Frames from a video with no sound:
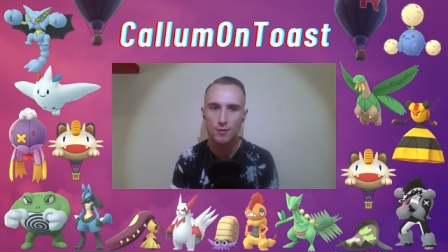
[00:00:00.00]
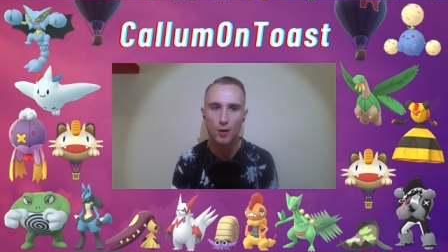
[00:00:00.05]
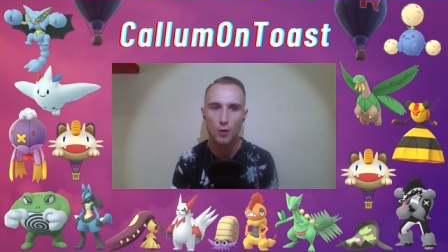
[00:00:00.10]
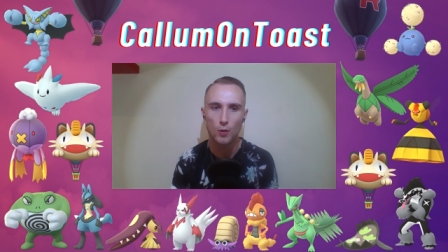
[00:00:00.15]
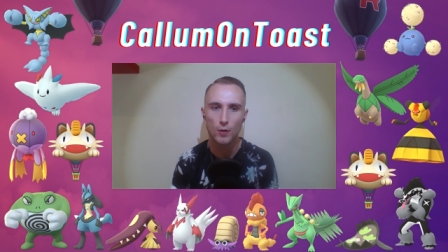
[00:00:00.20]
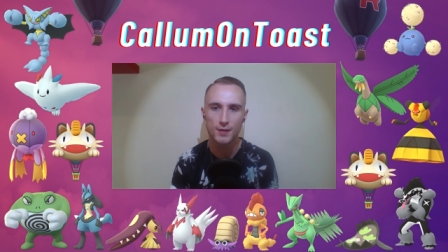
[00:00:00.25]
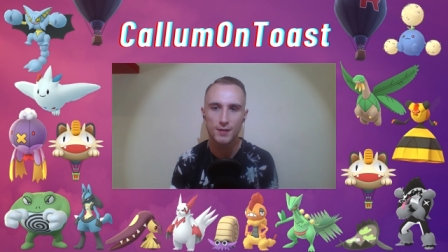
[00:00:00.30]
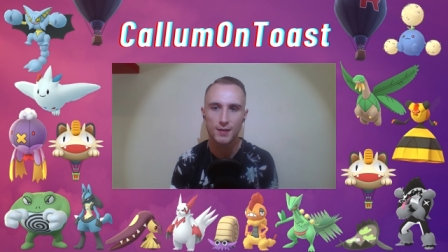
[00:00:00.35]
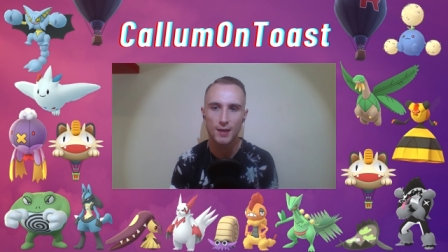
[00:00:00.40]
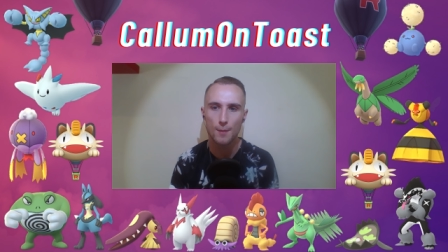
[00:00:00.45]
I
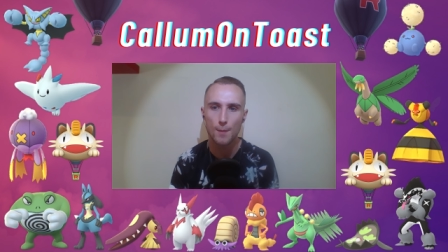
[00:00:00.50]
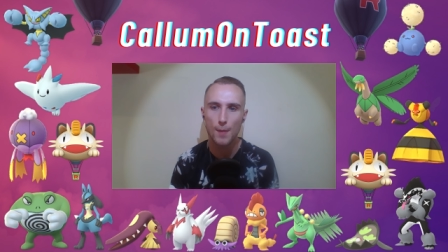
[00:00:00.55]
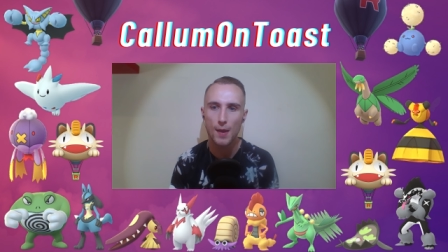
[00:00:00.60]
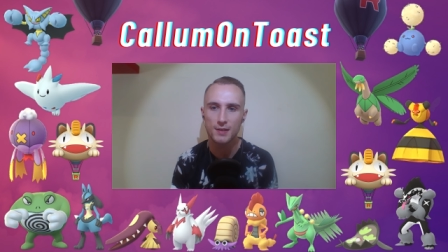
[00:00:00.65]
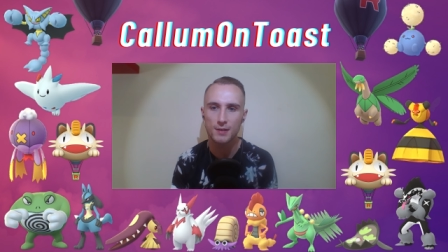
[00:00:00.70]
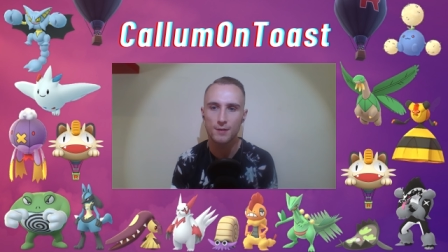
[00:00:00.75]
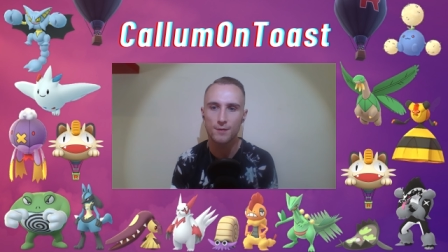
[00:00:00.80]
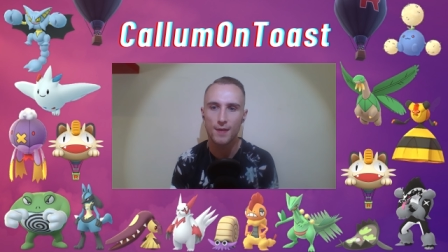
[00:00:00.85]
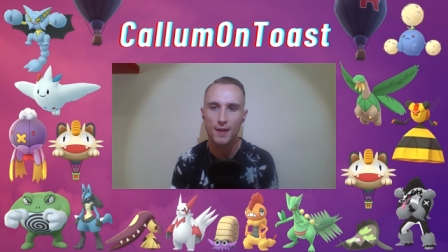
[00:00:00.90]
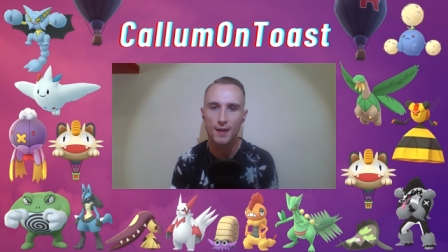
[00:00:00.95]
want to say a
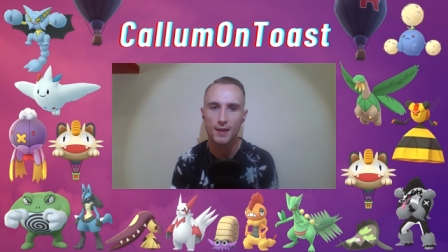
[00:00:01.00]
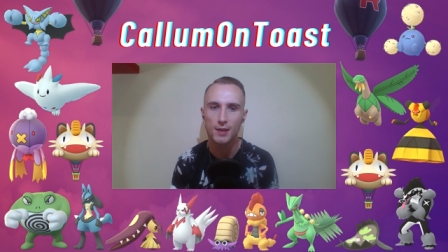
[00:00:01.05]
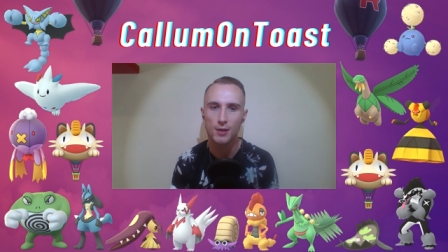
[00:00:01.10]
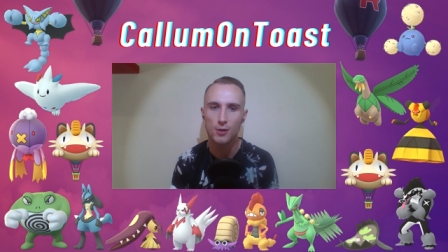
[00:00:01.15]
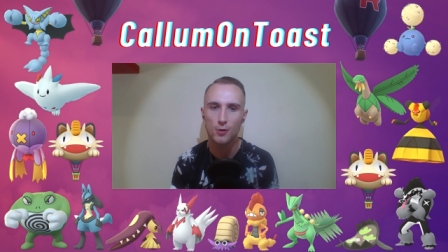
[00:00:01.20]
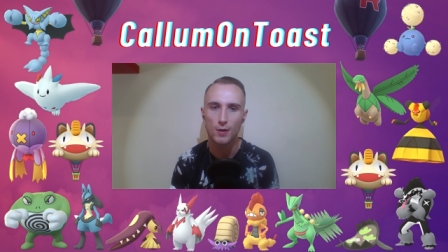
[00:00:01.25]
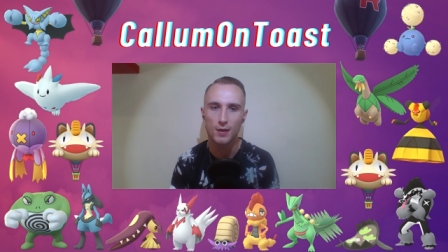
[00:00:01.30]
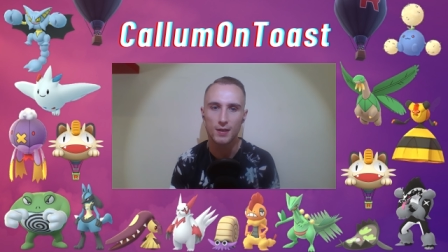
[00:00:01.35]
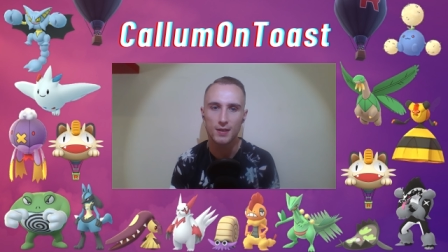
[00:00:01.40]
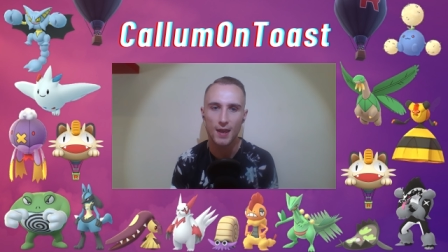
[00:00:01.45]
massive thank
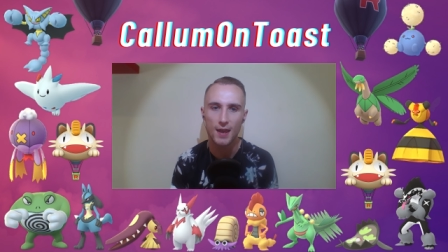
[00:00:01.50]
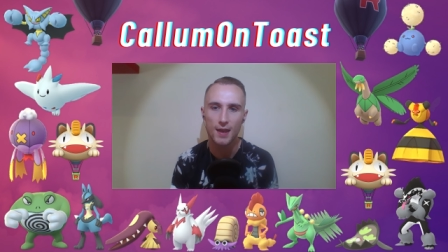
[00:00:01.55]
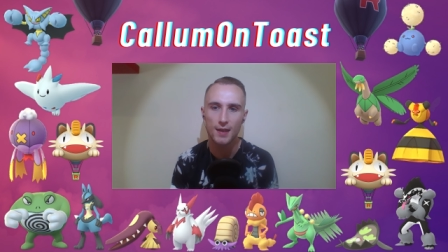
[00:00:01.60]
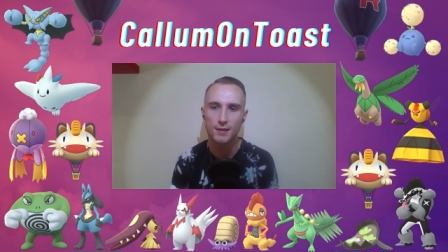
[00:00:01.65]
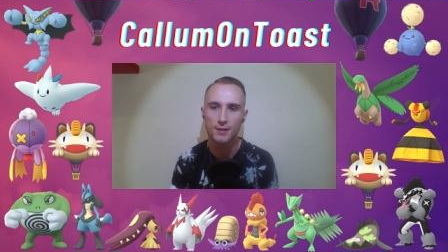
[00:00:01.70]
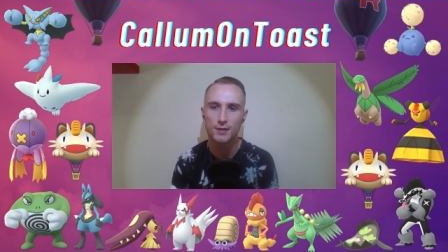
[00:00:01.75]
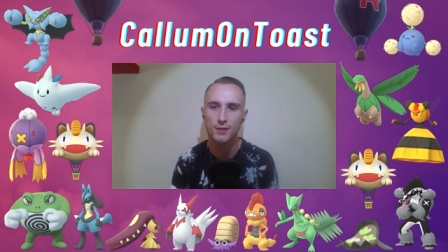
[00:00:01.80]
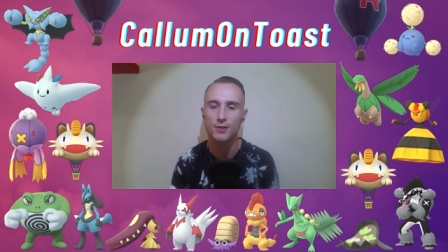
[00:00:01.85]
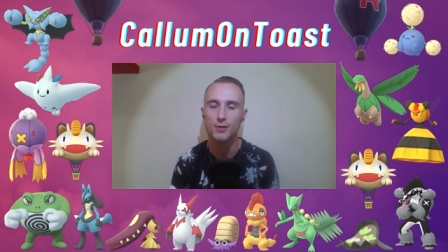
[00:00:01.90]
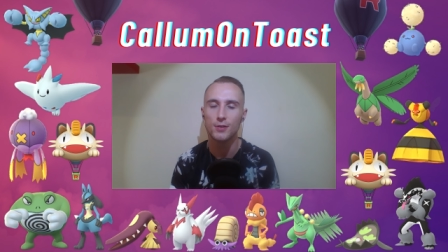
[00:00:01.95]
you
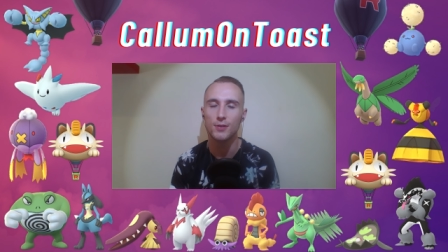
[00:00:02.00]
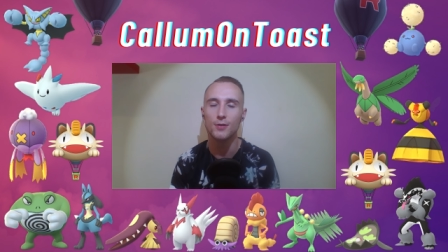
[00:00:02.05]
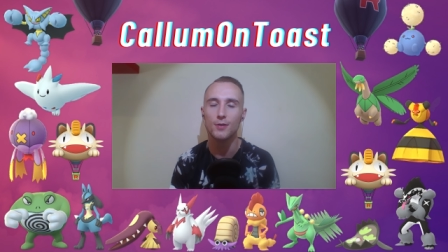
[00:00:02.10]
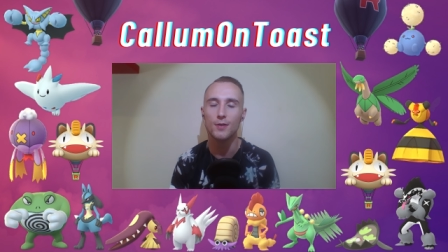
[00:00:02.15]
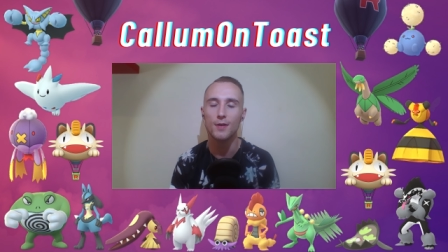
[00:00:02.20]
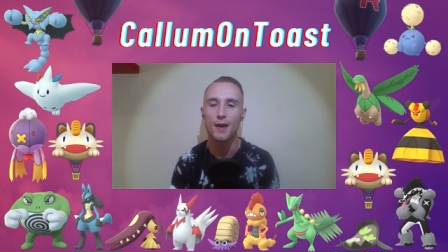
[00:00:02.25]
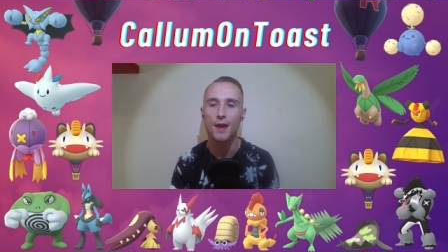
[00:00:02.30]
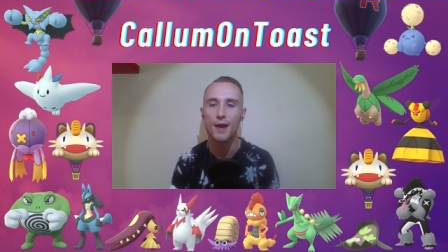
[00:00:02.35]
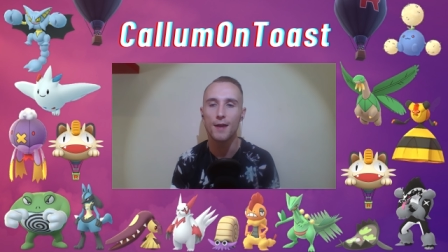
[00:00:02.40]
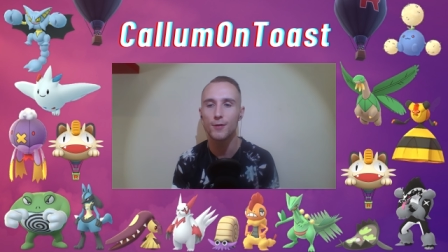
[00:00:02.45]
again to
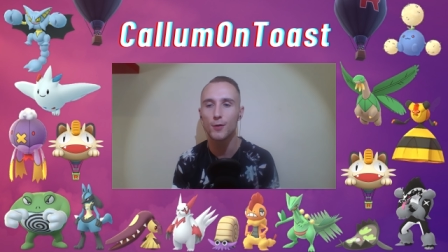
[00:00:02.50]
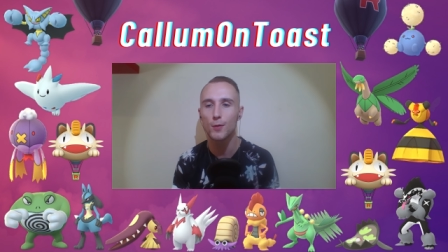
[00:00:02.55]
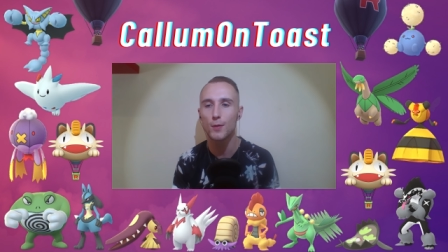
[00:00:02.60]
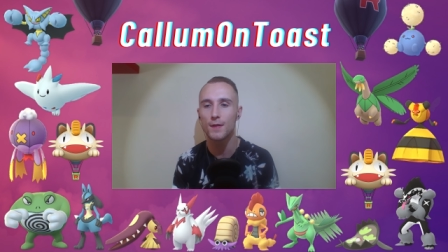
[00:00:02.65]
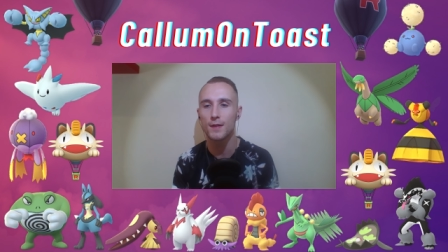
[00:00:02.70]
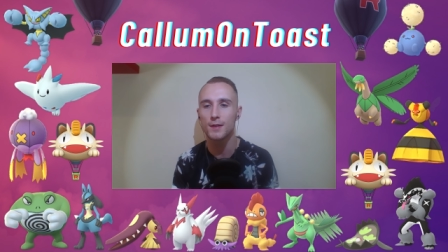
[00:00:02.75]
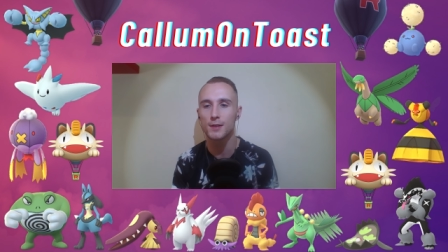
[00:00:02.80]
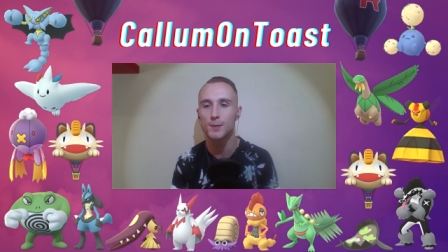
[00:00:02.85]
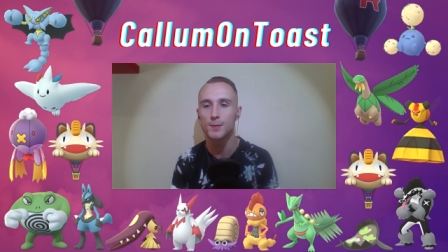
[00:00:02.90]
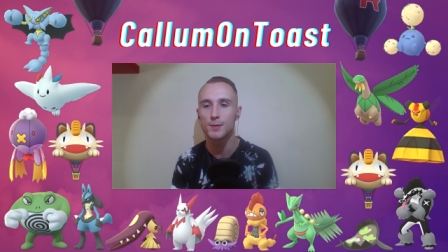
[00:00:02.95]
everyone
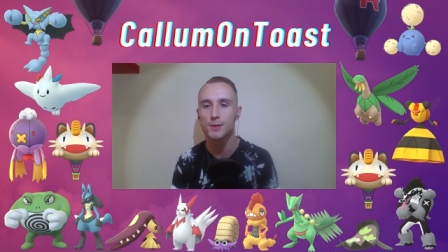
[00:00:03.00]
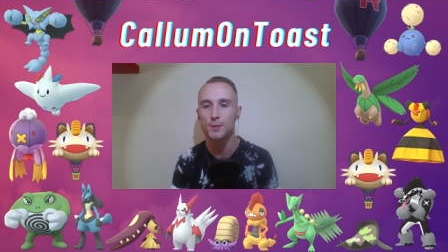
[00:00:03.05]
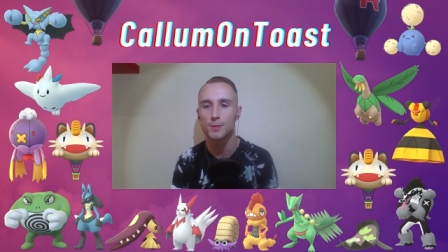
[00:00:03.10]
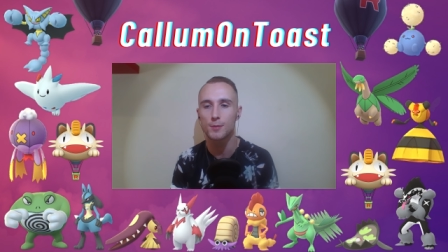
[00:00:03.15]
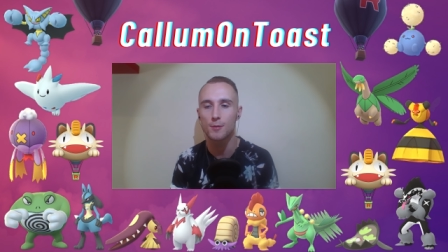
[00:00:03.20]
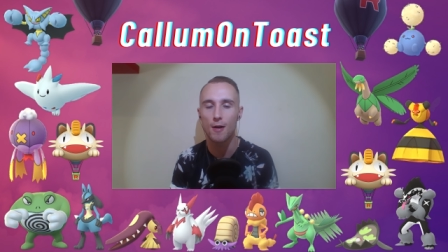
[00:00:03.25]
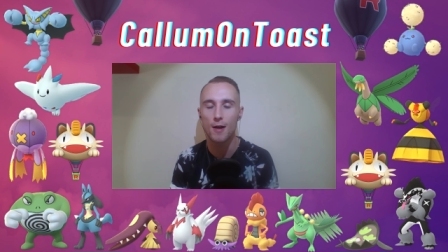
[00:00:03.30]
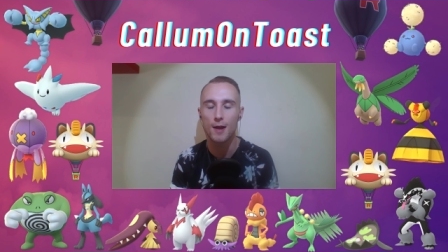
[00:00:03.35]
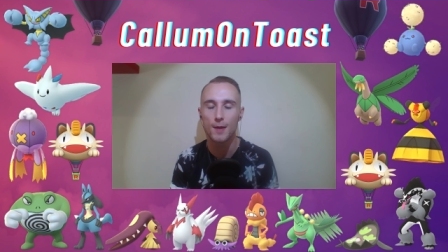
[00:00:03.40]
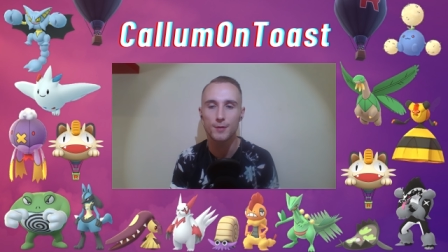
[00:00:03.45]
that's
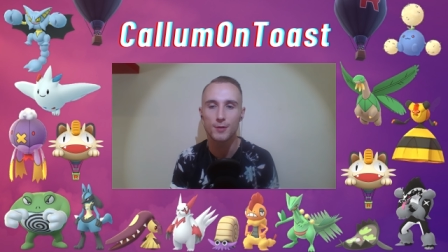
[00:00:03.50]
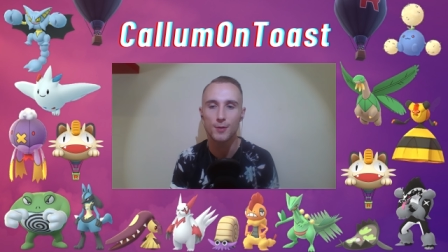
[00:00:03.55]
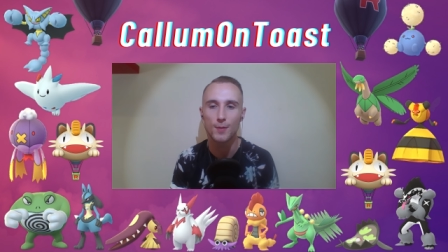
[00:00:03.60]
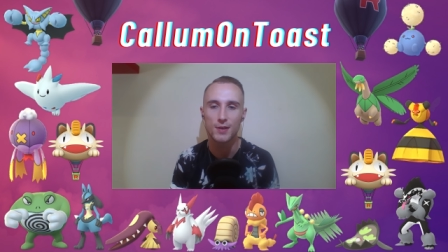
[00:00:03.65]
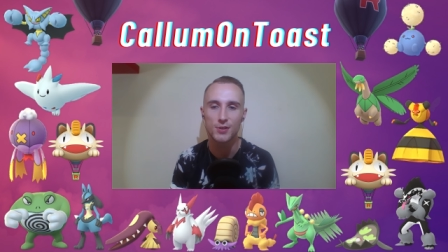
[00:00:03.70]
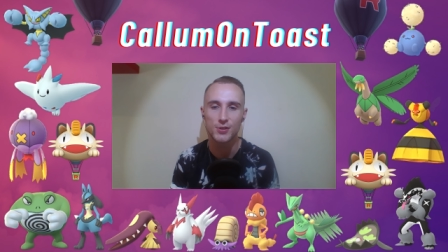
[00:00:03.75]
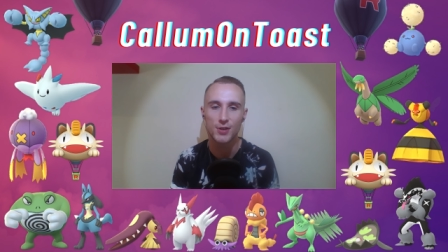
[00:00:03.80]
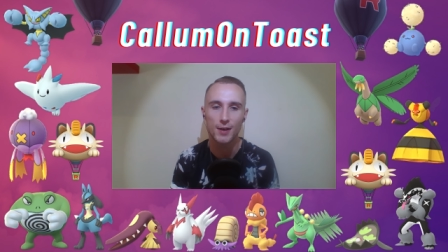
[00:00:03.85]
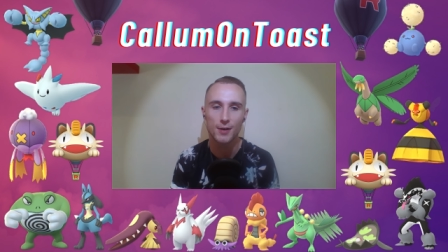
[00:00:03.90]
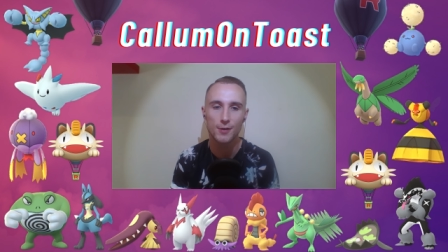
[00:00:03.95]
subscribed to my
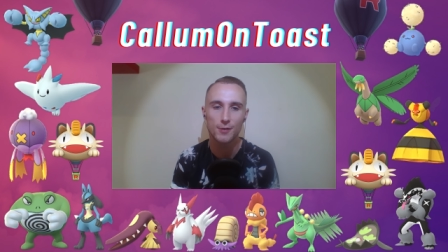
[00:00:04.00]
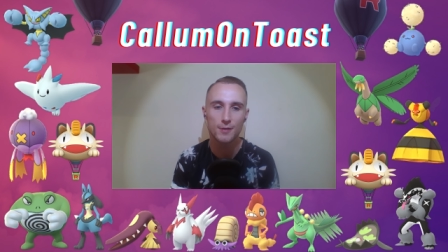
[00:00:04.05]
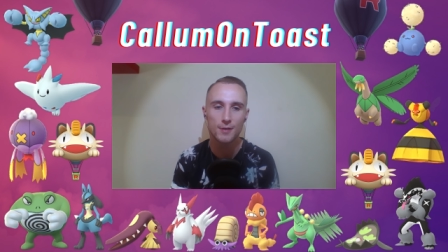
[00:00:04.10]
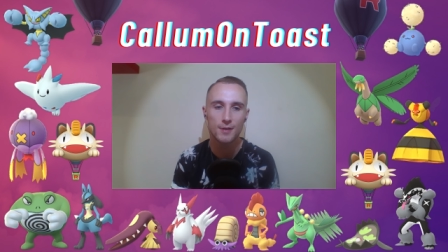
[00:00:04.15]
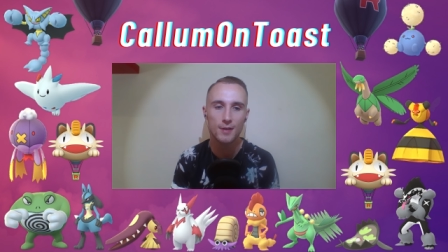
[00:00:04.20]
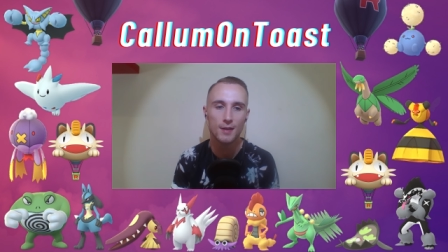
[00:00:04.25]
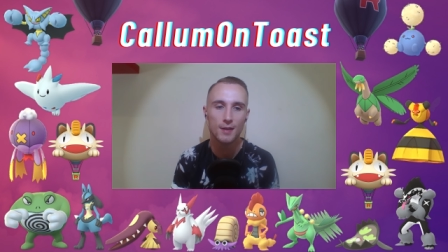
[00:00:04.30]
channel.